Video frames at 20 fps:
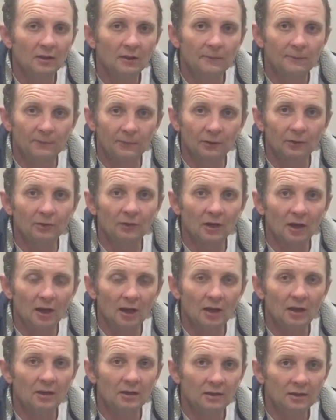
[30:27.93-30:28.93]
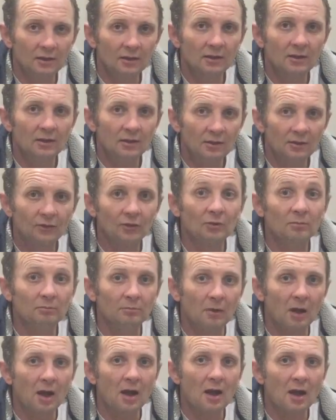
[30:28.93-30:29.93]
for some